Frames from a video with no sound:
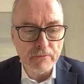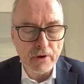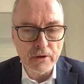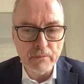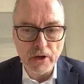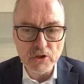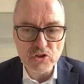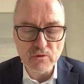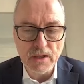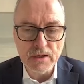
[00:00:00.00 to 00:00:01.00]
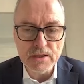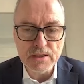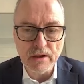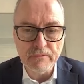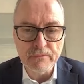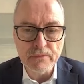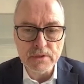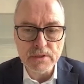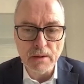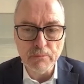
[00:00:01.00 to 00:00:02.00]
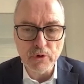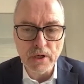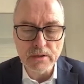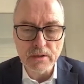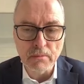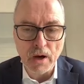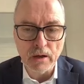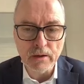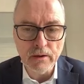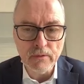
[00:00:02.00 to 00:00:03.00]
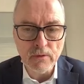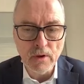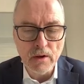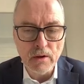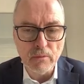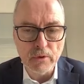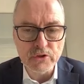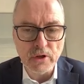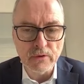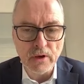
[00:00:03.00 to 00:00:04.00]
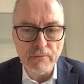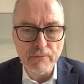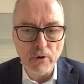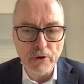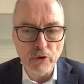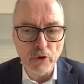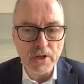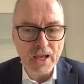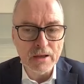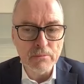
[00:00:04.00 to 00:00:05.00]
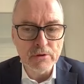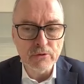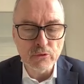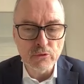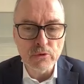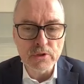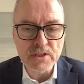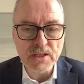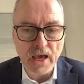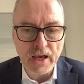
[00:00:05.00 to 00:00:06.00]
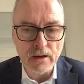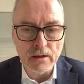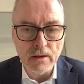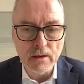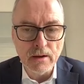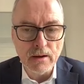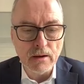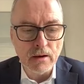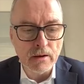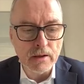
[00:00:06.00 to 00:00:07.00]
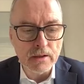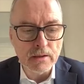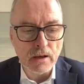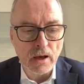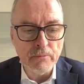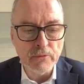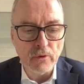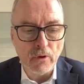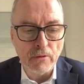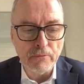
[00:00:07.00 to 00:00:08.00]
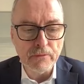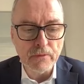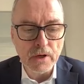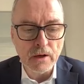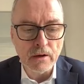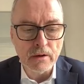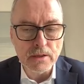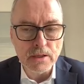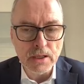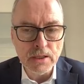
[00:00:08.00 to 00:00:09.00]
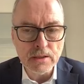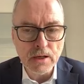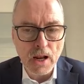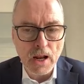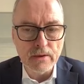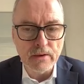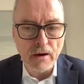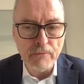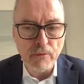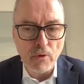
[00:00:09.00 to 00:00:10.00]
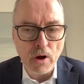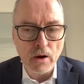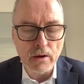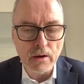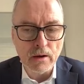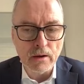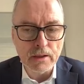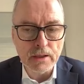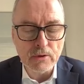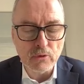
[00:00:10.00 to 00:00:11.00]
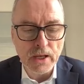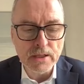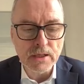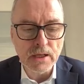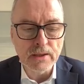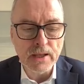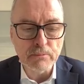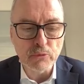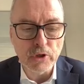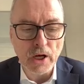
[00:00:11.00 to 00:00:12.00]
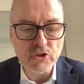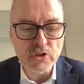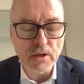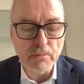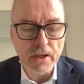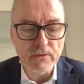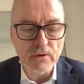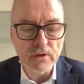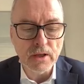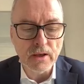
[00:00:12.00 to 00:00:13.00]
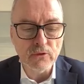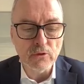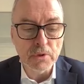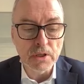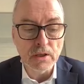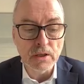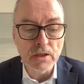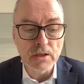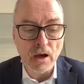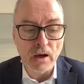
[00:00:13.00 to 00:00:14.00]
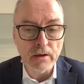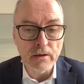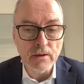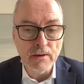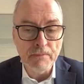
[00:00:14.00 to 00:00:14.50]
very much 27 separated markets, which are therefore not able to scale in times of need. Therefore, creating that production capacity has to be a key target.